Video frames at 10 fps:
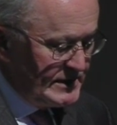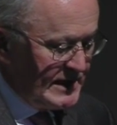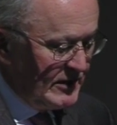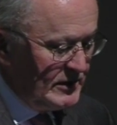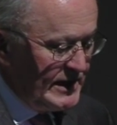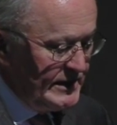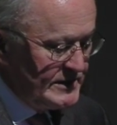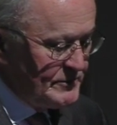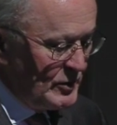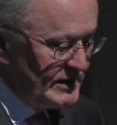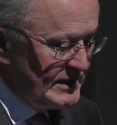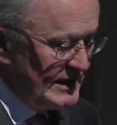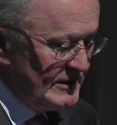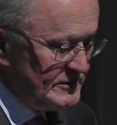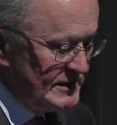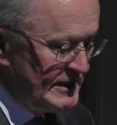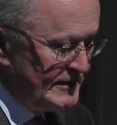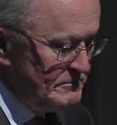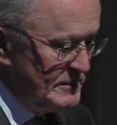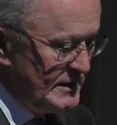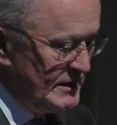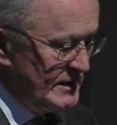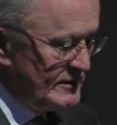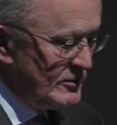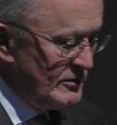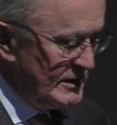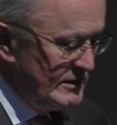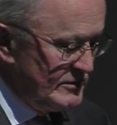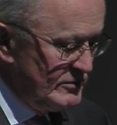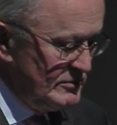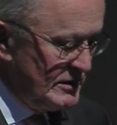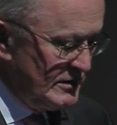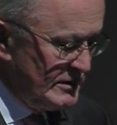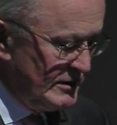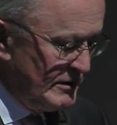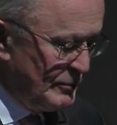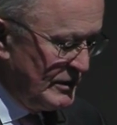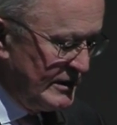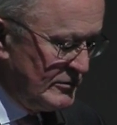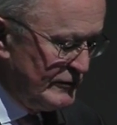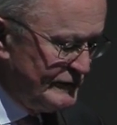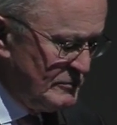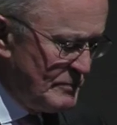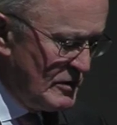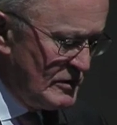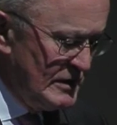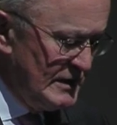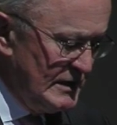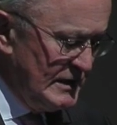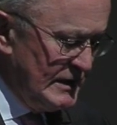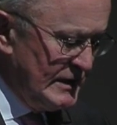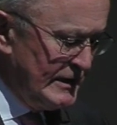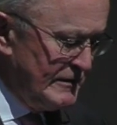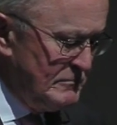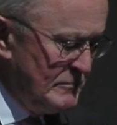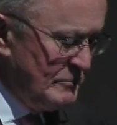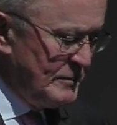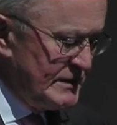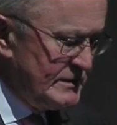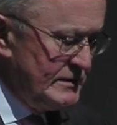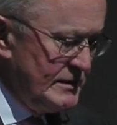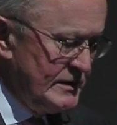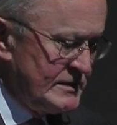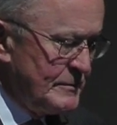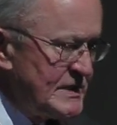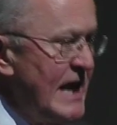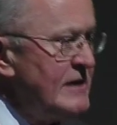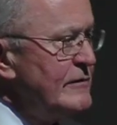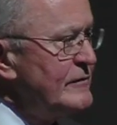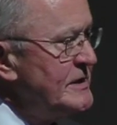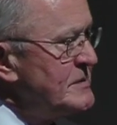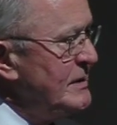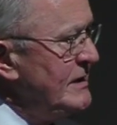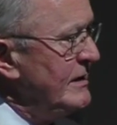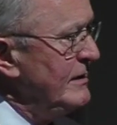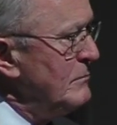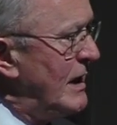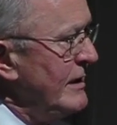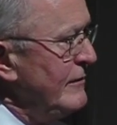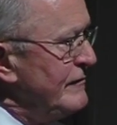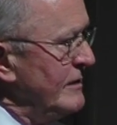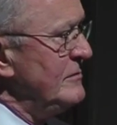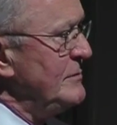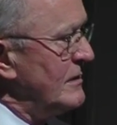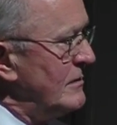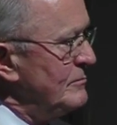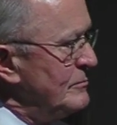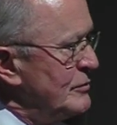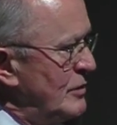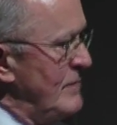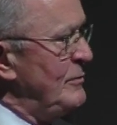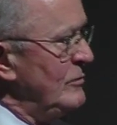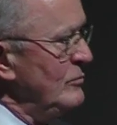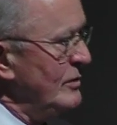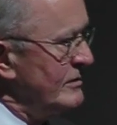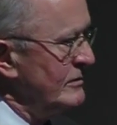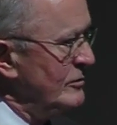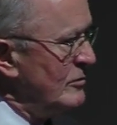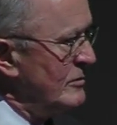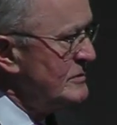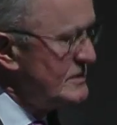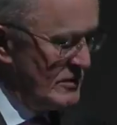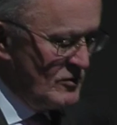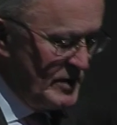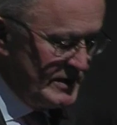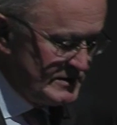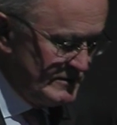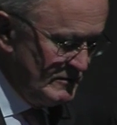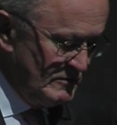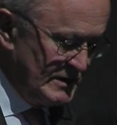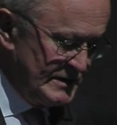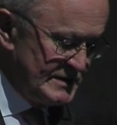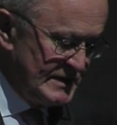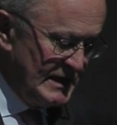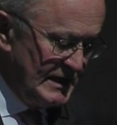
Caroline has pointed out, it turned into a political football, but substantively speaking, my fundamental problem with the norms always was